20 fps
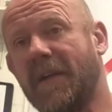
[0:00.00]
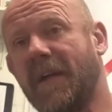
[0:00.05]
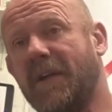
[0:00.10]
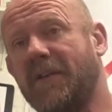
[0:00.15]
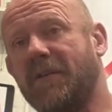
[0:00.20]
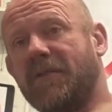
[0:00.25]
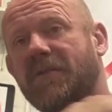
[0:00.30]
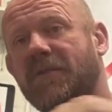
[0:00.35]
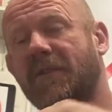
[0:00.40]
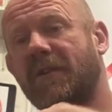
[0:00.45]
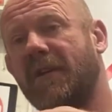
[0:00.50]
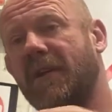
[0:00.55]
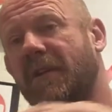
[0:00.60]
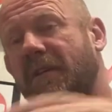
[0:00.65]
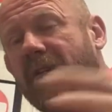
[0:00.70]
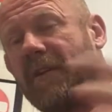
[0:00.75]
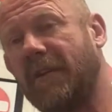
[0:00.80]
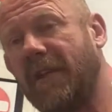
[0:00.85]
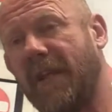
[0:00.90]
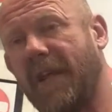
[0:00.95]
and you're doing
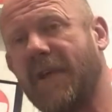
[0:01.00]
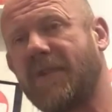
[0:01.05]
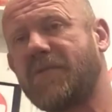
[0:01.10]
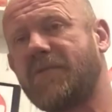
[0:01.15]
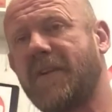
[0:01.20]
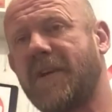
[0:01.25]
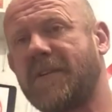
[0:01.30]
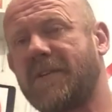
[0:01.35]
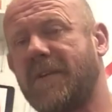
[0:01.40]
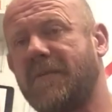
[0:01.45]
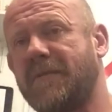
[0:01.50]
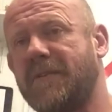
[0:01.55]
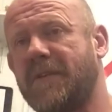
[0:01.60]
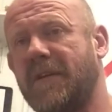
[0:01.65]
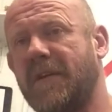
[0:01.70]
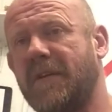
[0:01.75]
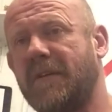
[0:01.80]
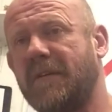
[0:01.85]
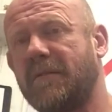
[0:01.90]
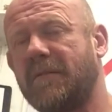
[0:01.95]
the, the extra
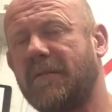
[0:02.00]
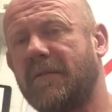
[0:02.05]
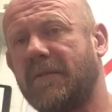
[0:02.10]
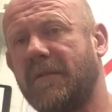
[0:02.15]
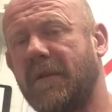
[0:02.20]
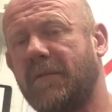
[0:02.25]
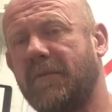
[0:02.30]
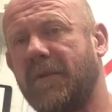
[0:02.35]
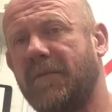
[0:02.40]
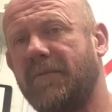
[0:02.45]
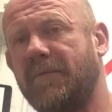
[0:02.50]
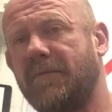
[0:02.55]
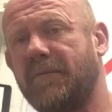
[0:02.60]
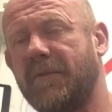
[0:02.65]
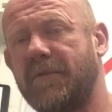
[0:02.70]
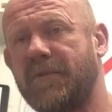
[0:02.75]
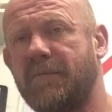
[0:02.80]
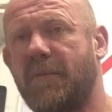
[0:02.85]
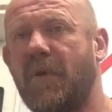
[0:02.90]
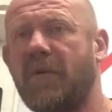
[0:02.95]
activity that, that we've,
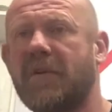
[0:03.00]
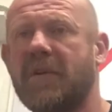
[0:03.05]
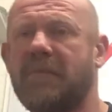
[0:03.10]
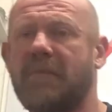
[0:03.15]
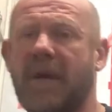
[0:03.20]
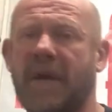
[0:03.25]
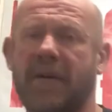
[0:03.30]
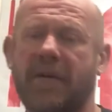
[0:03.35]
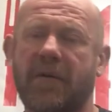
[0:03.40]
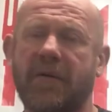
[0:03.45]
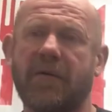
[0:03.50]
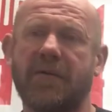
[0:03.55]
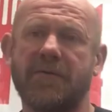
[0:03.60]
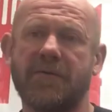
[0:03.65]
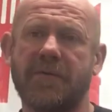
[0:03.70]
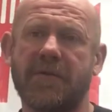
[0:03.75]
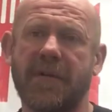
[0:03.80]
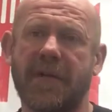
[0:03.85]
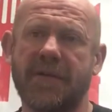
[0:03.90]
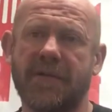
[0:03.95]
we've spoken about in our
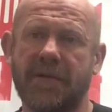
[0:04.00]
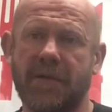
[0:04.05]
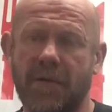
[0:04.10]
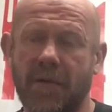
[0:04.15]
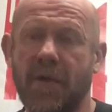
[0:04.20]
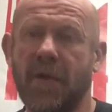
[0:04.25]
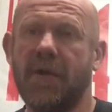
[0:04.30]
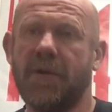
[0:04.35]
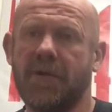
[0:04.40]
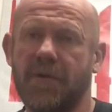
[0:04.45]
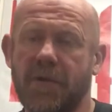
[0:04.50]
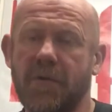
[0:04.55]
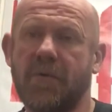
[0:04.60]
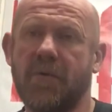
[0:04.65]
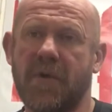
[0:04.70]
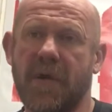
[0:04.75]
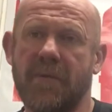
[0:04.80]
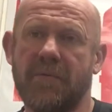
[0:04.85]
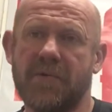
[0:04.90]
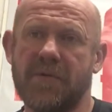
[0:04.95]
consultation, you will
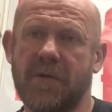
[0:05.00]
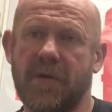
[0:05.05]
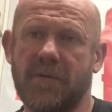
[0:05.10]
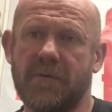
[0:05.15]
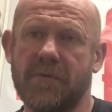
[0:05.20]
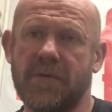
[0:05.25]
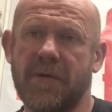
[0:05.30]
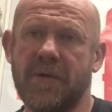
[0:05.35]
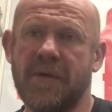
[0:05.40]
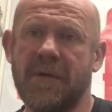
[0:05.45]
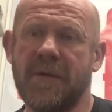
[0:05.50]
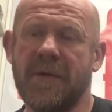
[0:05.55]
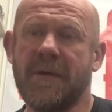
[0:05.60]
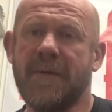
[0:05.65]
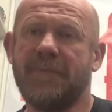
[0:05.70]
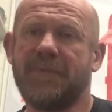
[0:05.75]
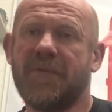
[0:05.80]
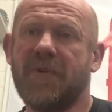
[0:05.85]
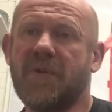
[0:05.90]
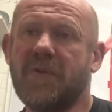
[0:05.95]
get results.
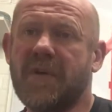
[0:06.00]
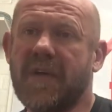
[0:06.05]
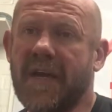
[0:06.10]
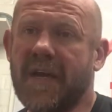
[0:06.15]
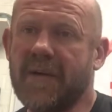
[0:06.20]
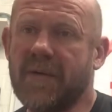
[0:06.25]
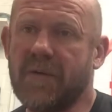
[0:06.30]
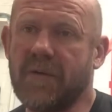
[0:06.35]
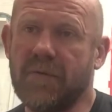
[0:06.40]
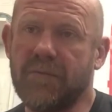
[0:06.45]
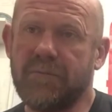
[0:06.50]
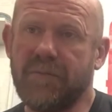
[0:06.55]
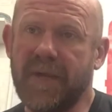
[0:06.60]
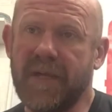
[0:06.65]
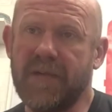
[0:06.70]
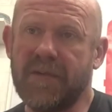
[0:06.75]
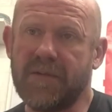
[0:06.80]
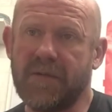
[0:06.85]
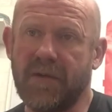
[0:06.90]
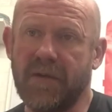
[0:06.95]
You cannot
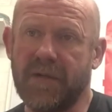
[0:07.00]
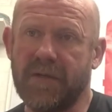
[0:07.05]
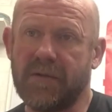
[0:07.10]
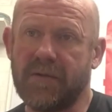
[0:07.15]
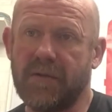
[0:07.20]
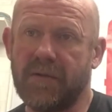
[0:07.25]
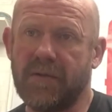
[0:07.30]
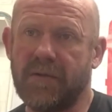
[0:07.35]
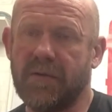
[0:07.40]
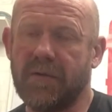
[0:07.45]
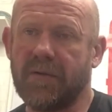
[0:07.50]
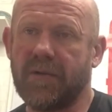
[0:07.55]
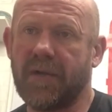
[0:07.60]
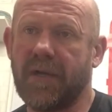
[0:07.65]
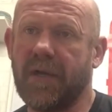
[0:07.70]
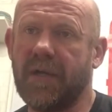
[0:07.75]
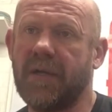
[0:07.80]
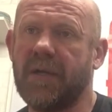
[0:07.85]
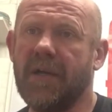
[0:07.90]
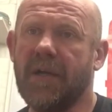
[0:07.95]
beat science,
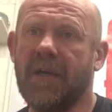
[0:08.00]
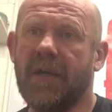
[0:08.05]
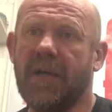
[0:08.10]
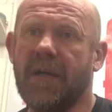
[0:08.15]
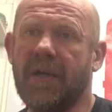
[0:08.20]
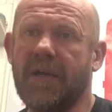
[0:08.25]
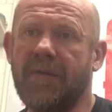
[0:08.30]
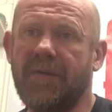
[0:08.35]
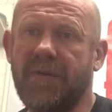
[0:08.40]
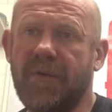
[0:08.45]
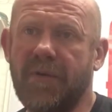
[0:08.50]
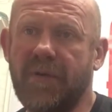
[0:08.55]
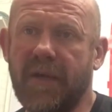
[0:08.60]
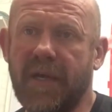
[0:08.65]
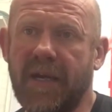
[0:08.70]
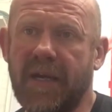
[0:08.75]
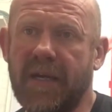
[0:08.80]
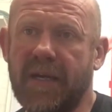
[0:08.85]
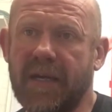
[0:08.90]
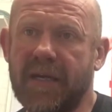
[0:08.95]
okay? If you
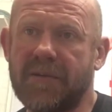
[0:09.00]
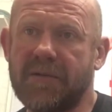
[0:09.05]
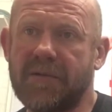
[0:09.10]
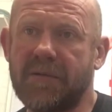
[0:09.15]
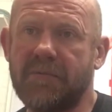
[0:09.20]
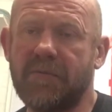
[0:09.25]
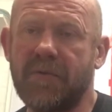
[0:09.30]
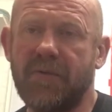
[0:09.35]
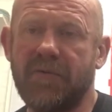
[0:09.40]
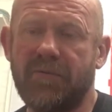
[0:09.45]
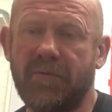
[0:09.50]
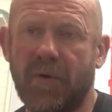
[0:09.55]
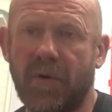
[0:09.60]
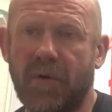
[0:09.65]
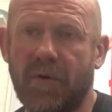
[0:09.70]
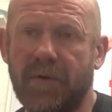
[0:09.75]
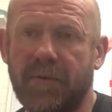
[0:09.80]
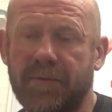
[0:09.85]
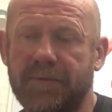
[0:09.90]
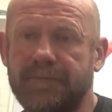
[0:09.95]
eat less and move
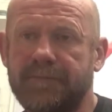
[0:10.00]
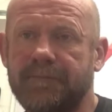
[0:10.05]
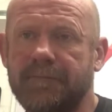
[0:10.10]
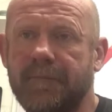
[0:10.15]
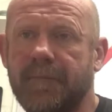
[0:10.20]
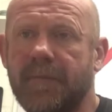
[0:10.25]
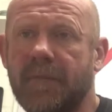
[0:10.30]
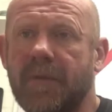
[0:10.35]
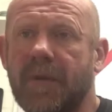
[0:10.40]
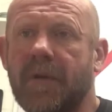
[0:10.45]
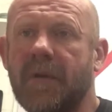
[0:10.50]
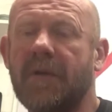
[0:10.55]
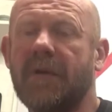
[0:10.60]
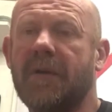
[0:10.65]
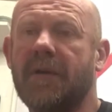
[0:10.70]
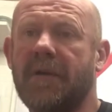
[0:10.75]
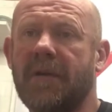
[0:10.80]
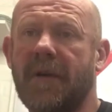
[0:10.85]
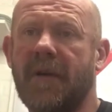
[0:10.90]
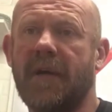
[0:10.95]
more,
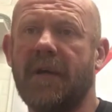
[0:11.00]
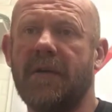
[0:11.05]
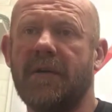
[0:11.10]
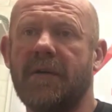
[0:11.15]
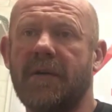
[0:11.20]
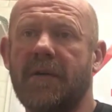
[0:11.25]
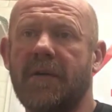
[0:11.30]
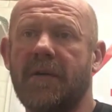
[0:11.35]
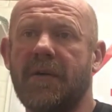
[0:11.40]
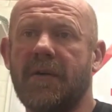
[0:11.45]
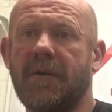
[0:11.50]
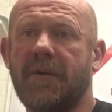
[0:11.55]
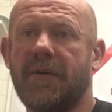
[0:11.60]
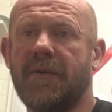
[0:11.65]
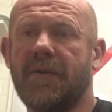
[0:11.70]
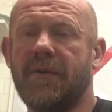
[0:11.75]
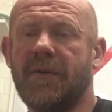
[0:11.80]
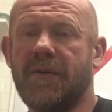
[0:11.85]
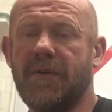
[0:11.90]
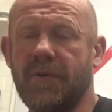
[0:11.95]
yeah,
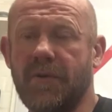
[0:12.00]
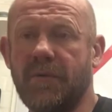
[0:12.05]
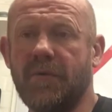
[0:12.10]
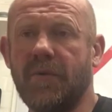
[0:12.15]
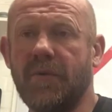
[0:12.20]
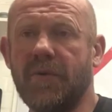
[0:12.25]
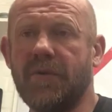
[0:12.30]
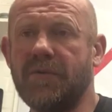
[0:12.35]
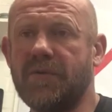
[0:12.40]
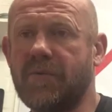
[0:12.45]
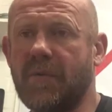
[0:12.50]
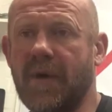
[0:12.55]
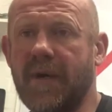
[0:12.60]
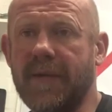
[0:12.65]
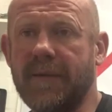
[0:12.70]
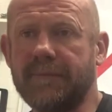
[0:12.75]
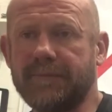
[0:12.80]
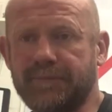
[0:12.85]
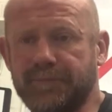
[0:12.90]
you will lose weight.